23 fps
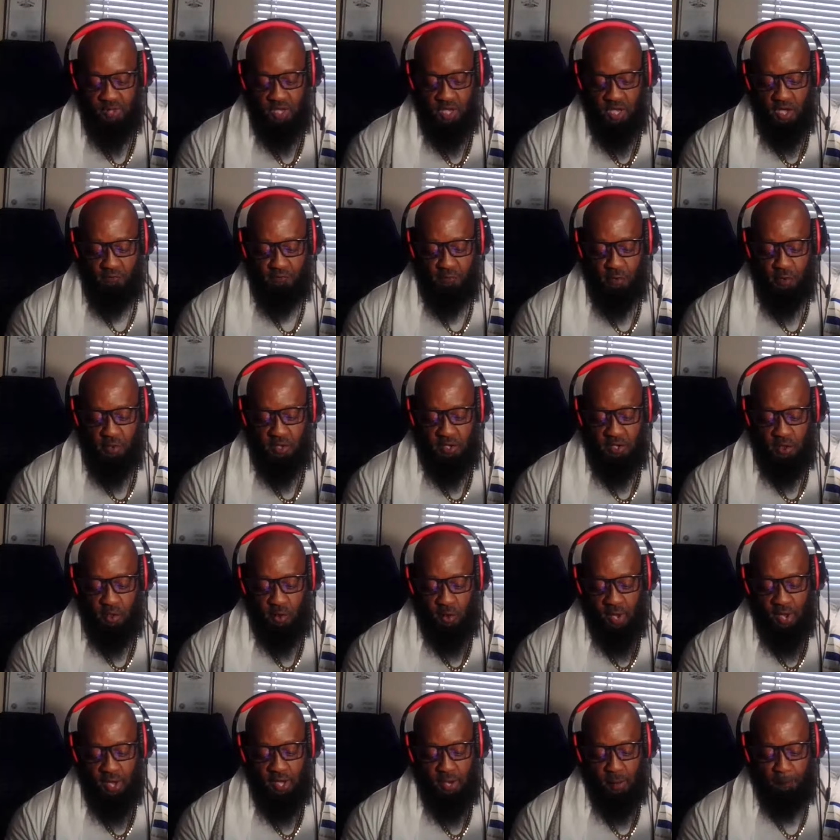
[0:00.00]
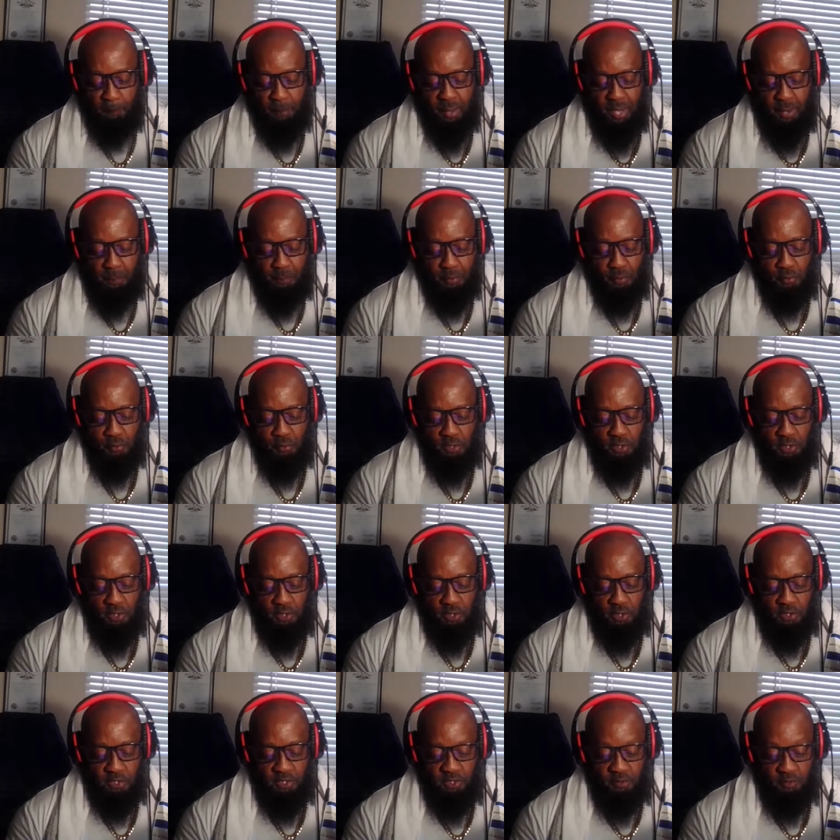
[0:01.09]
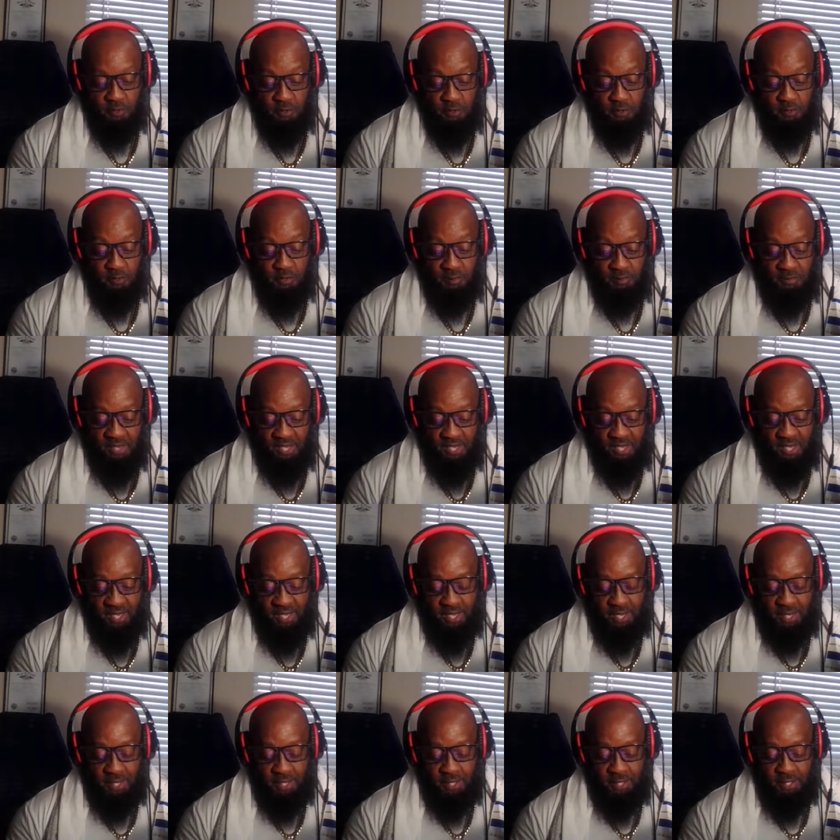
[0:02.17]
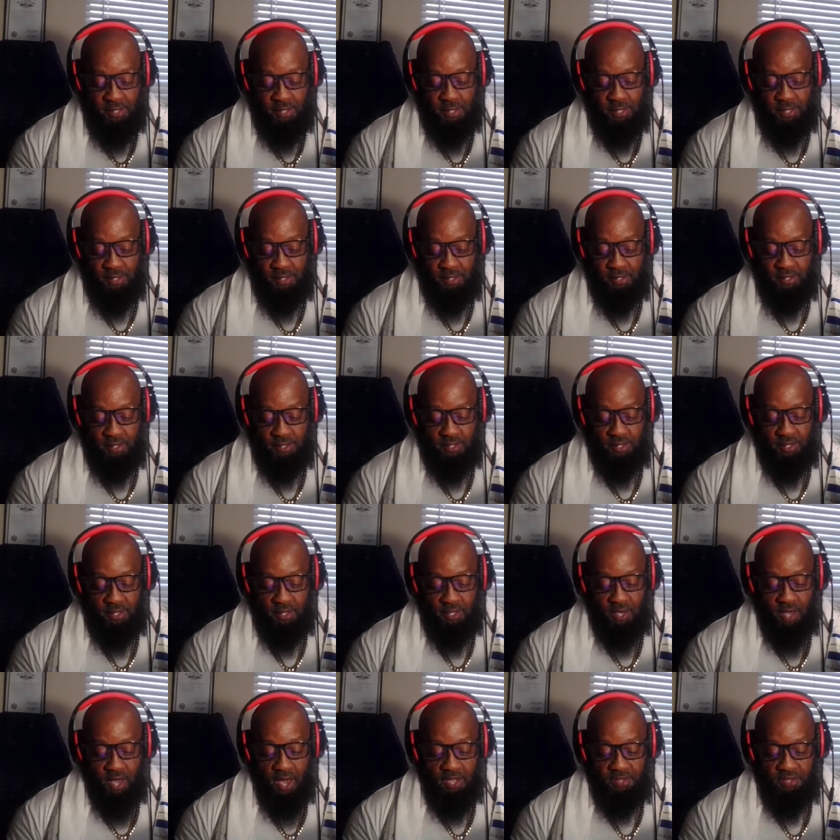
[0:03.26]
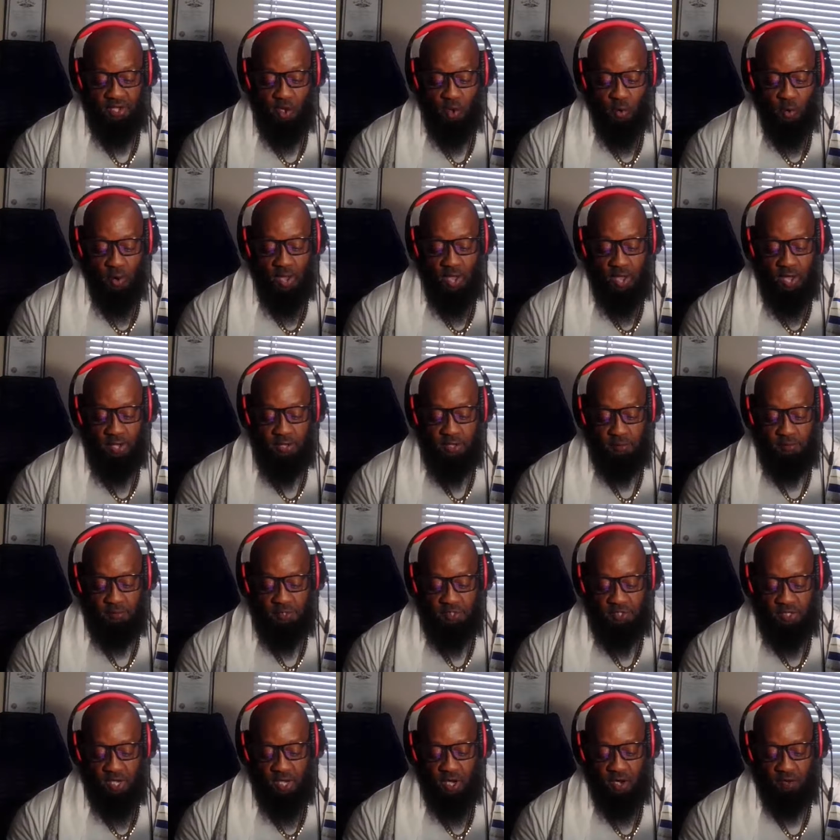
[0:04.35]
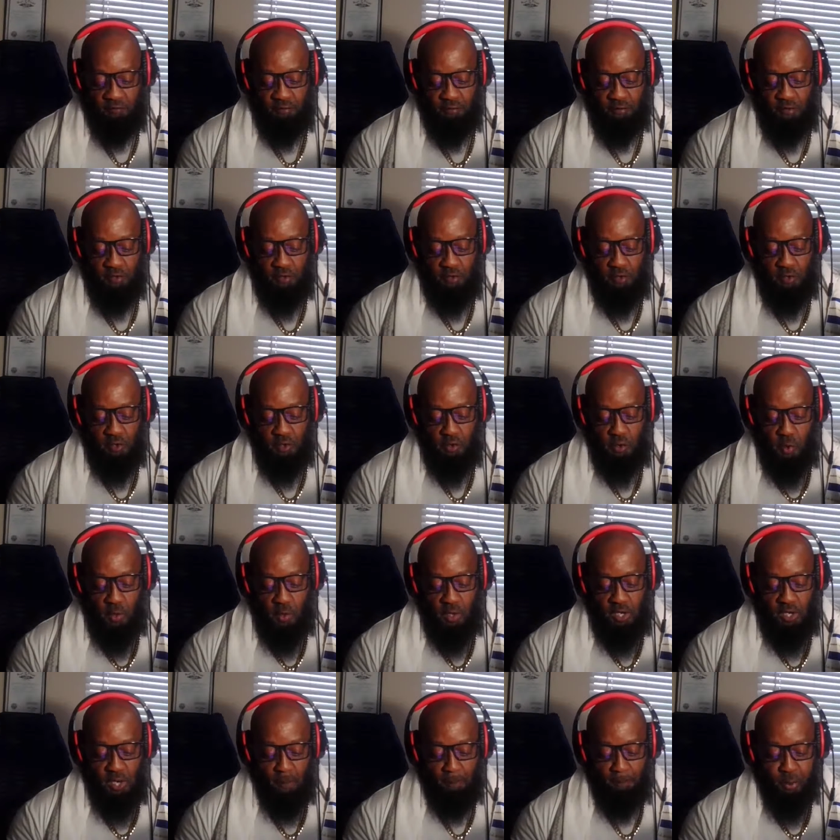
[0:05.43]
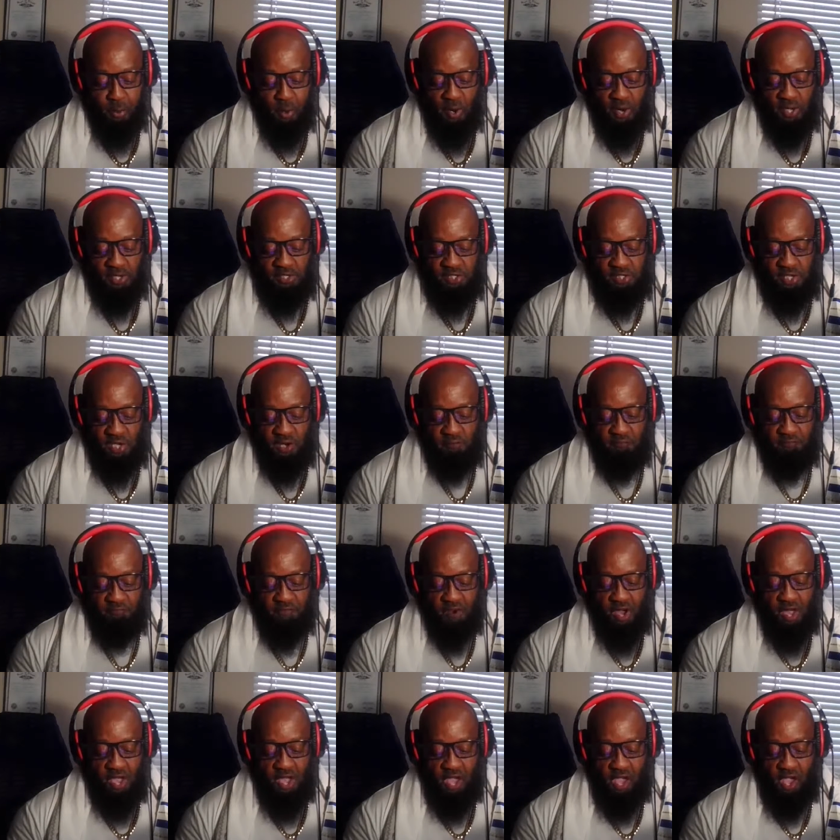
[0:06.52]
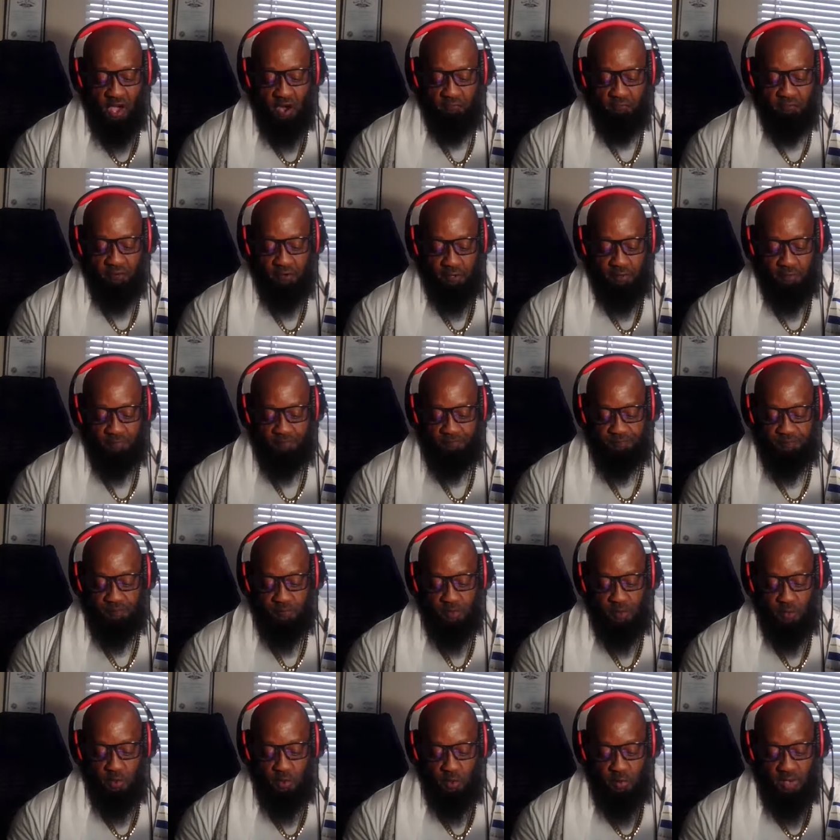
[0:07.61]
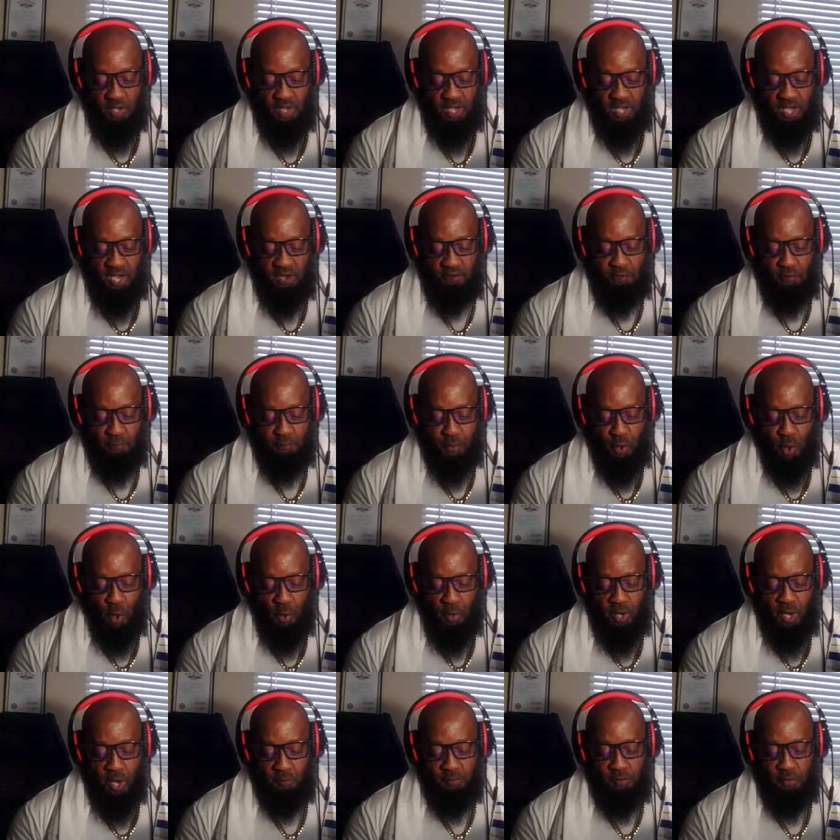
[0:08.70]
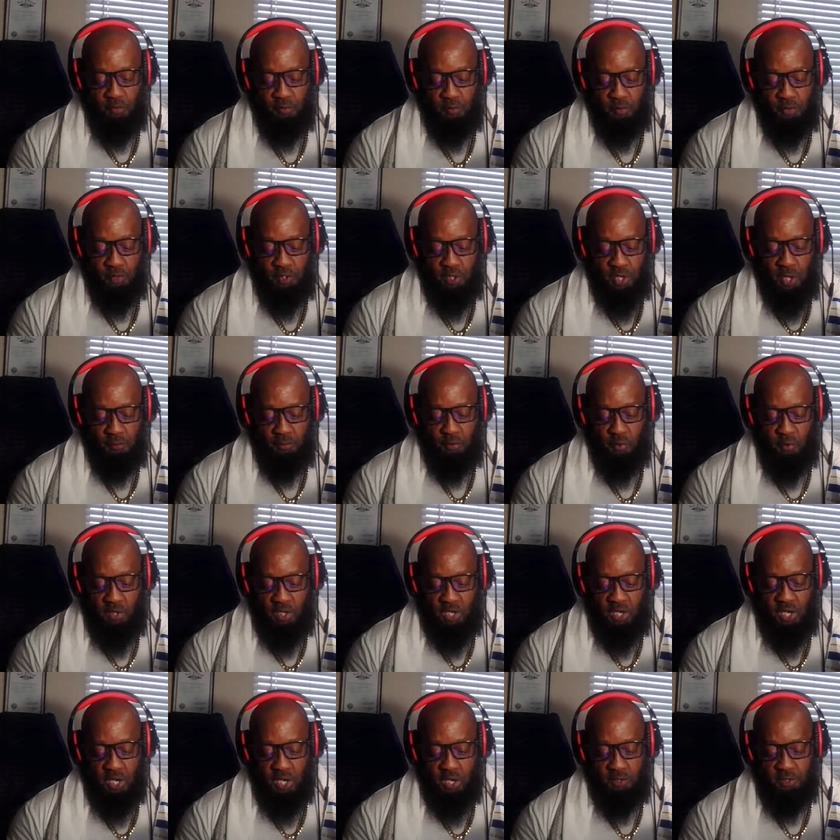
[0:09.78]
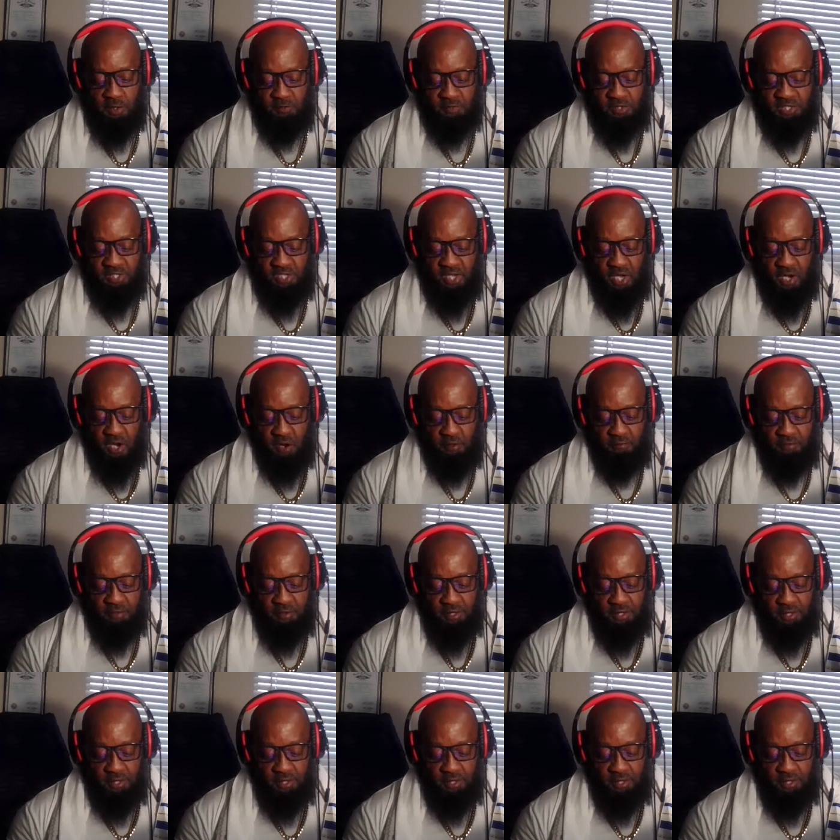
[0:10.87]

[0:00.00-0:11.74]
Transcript: If you can train a people to demean and degrade themselves, you can oppress them forever. You can even program them to kill themselves,